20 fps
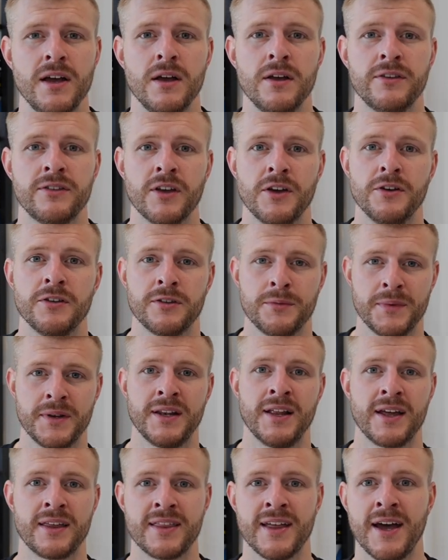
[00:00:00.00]
So something
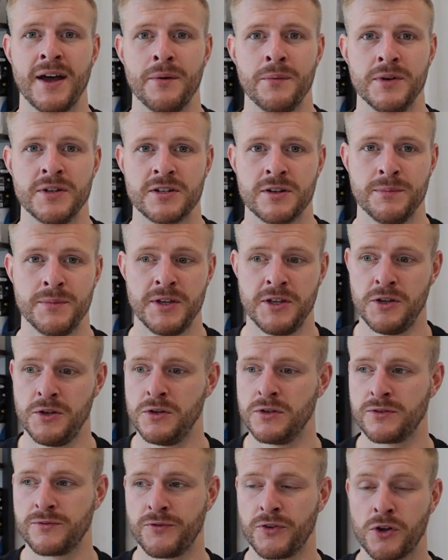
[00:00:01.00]
like that, which can be
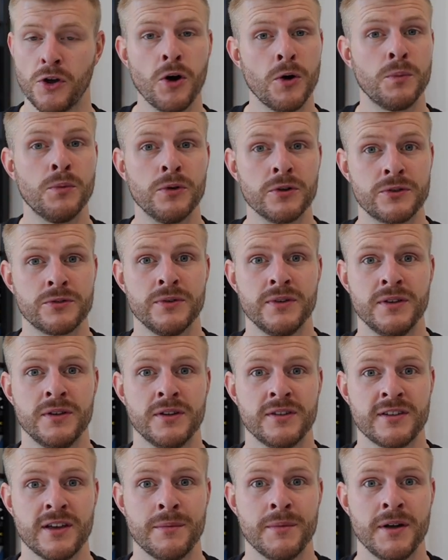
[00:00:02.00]
used for cold water in the
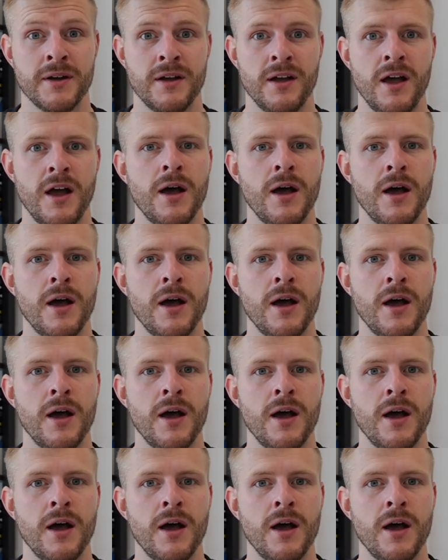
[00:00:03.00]
summer,